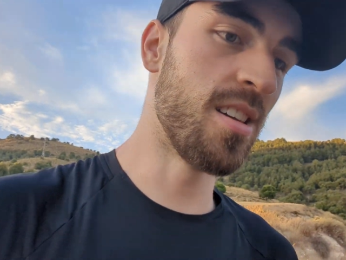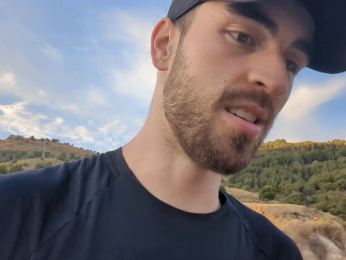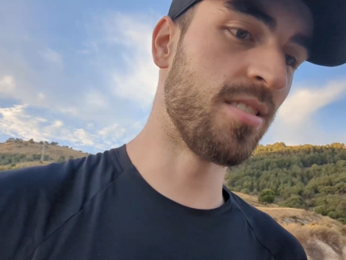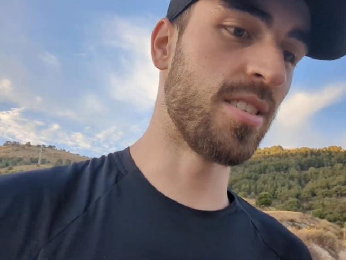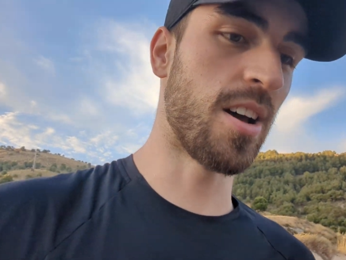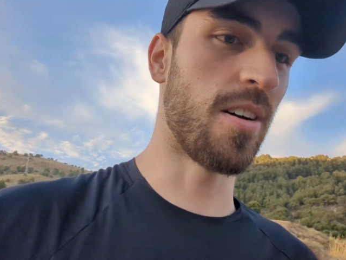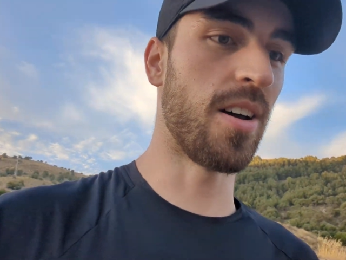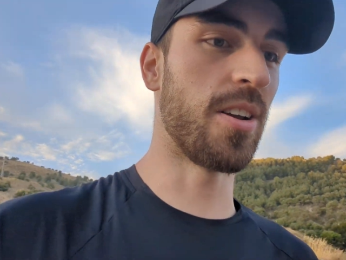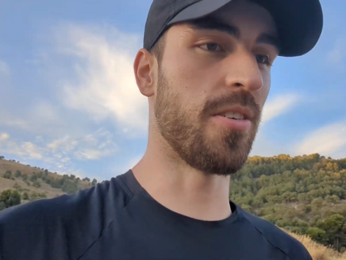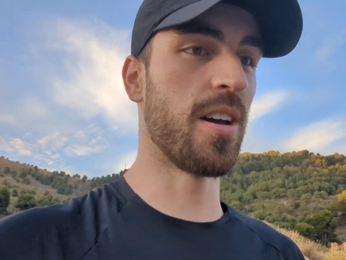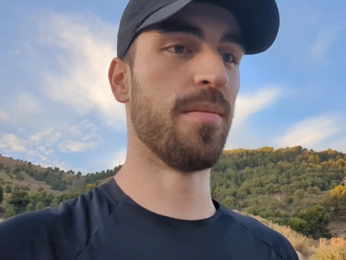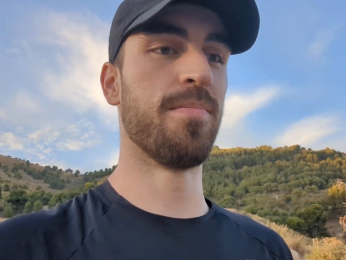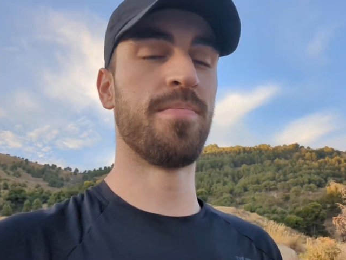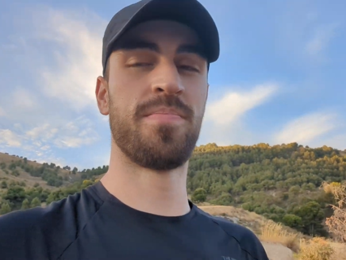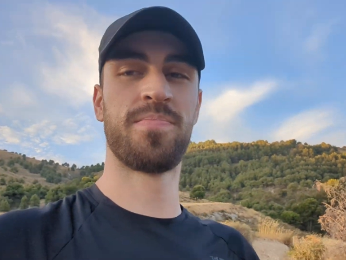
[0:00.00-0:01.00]
So, anyway,
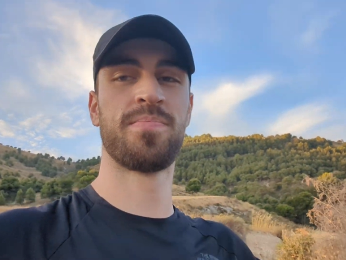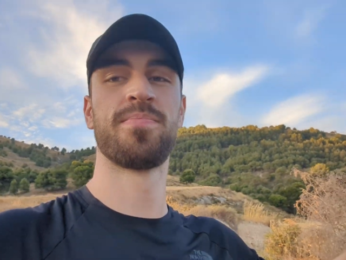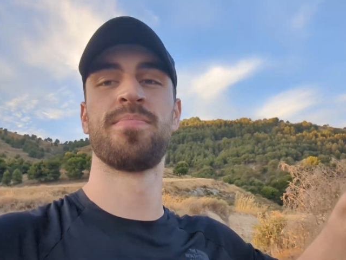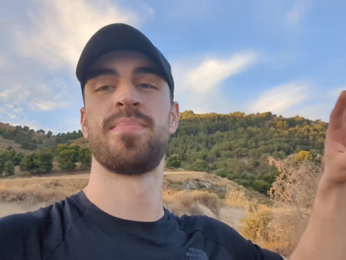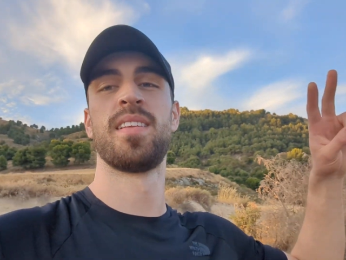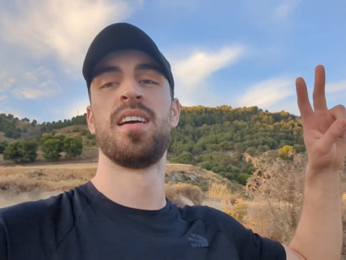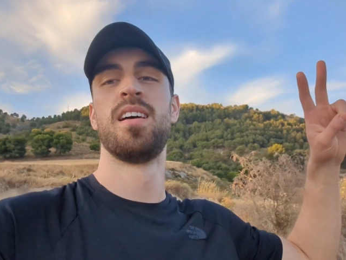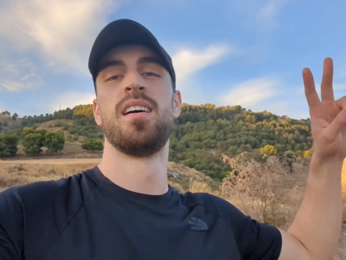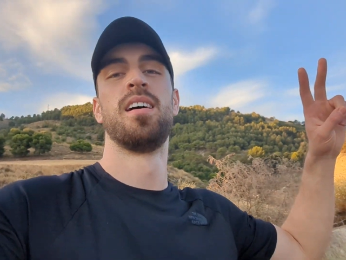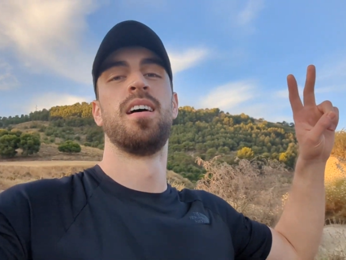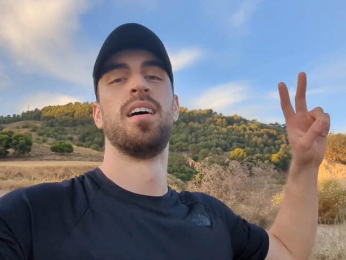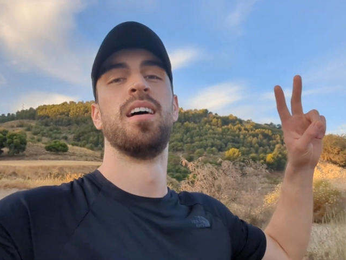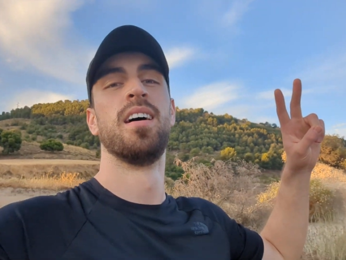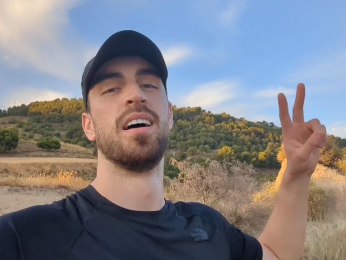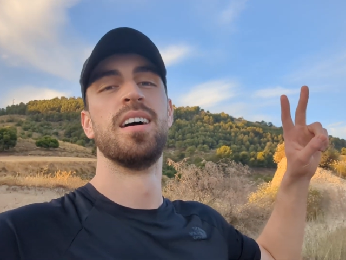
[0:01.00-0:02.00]

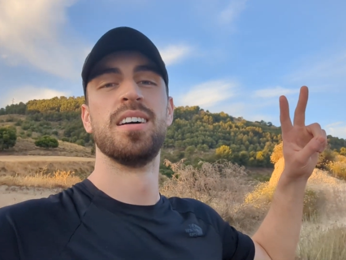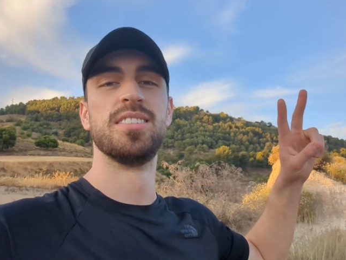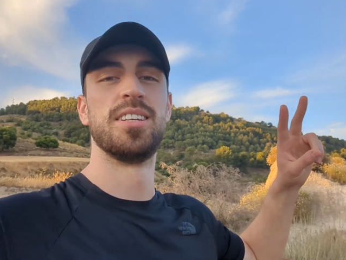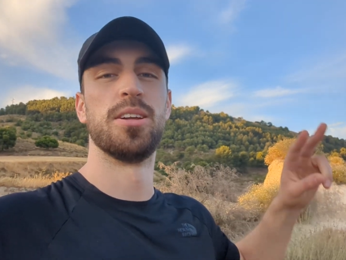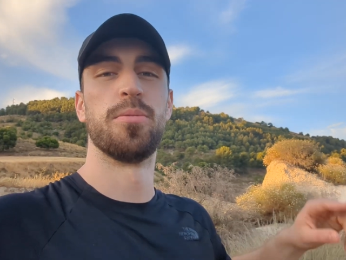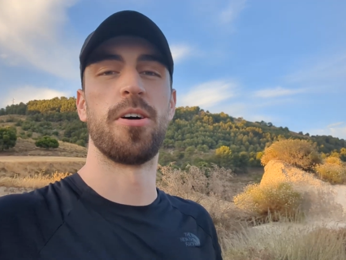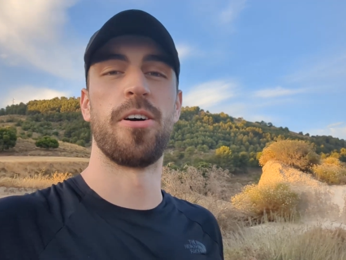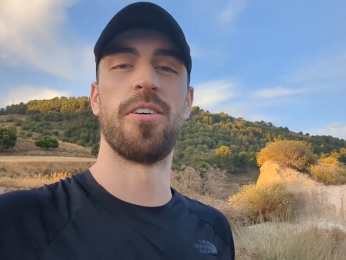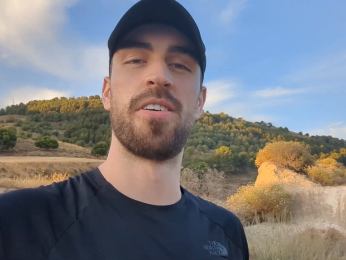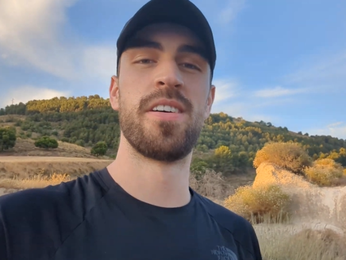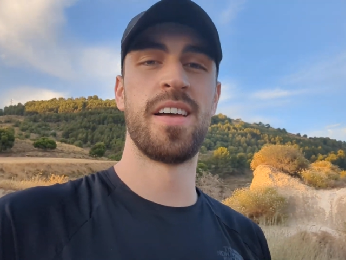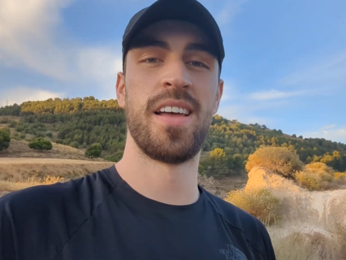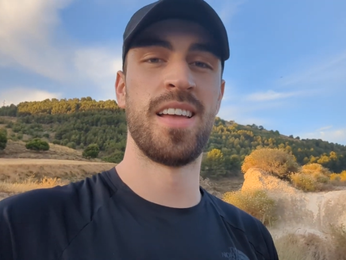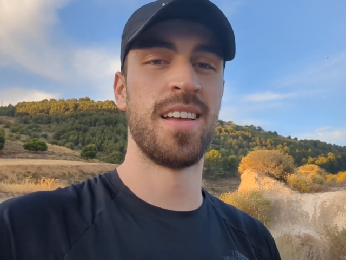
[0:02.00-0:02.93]
see you tomorrow.